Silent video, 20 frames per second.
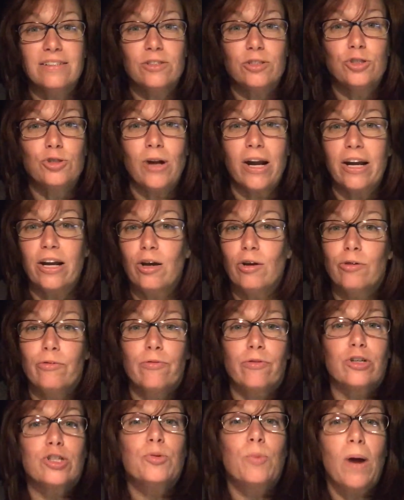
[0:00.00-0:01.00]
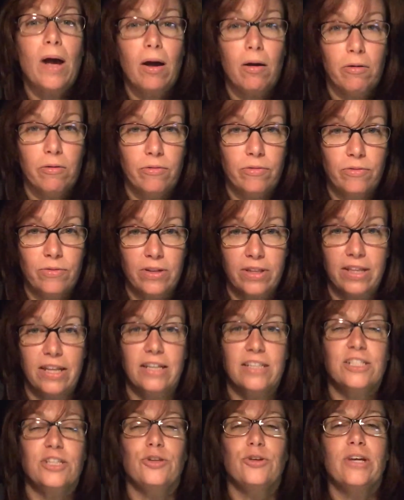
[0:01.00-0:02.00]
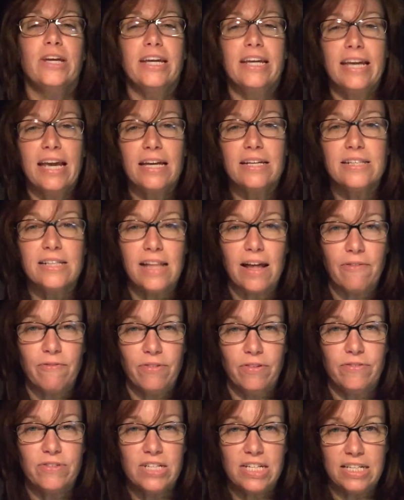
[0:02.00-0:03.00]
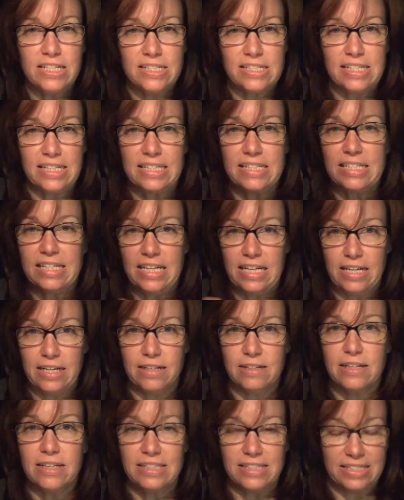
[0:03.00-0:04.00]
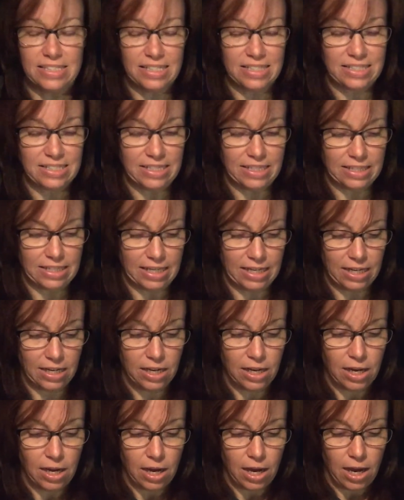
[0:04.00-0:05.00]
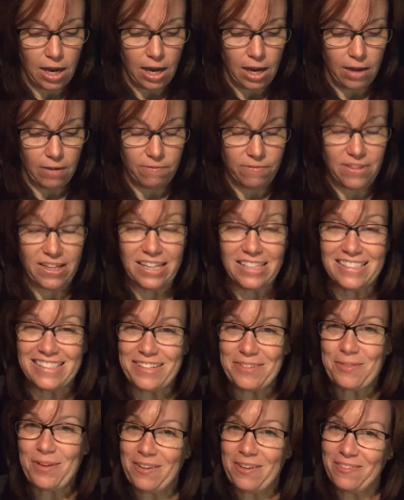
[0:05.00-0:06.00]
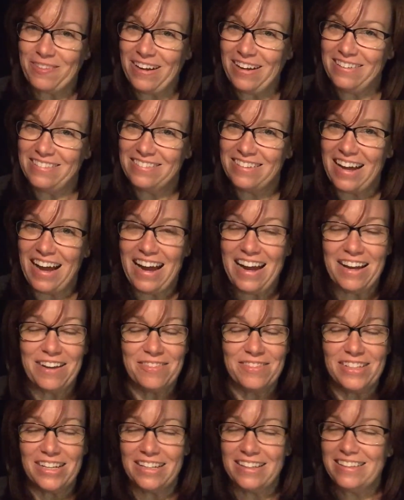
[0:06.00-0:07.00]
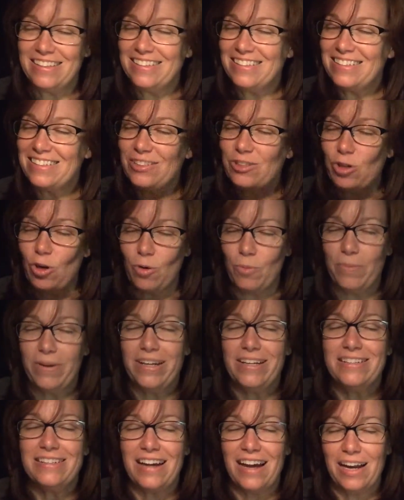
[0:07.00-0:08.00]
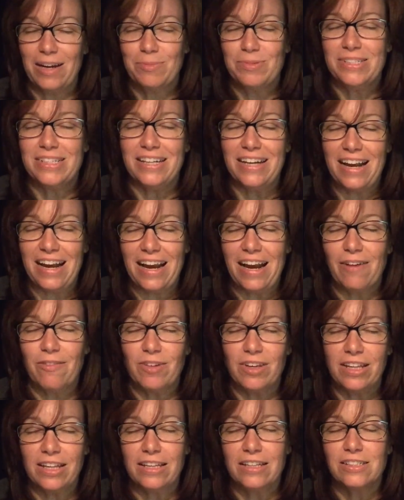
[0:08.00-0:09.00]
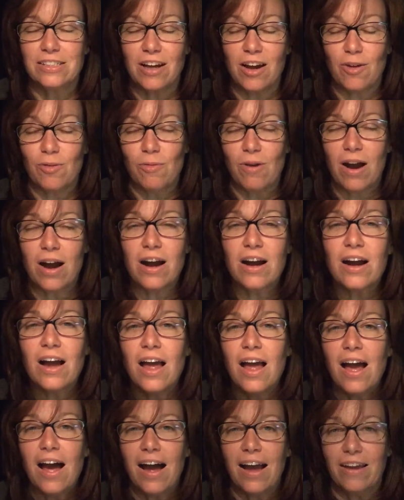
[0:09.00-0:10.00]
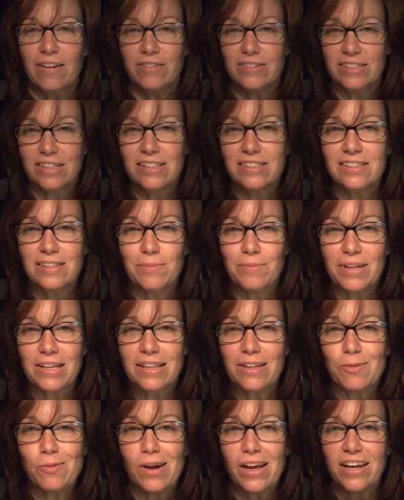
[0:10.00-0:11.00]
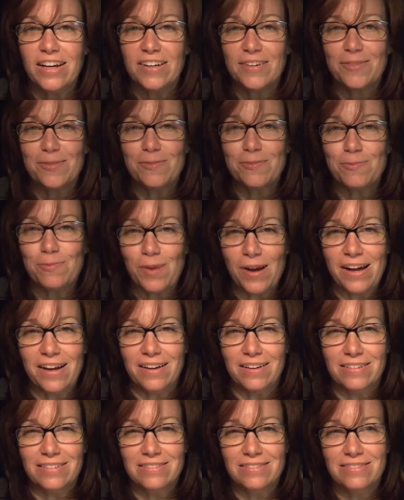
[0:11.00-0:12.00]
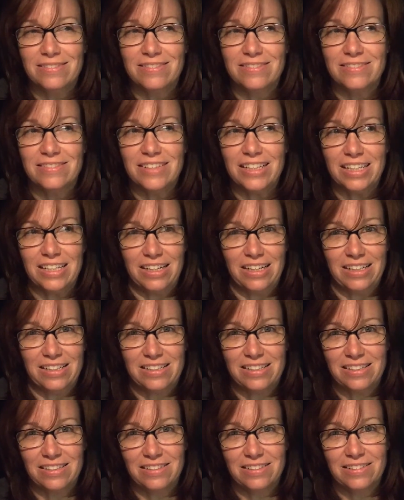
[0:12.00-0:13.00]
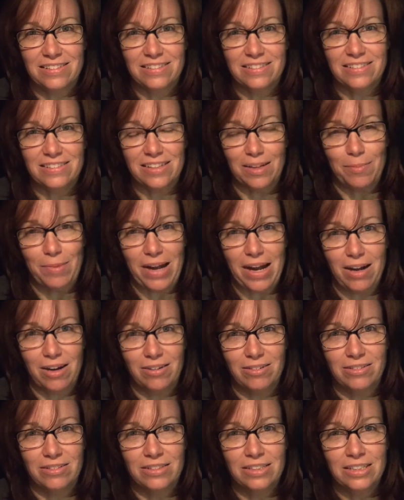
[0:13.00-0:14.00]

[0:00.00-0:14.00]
try to go for 12, and then until you can get to that 15 to 16 consistently of things that well. I have done this so many times today. Everything that's gone wrong, I have said something that went well in it somehow.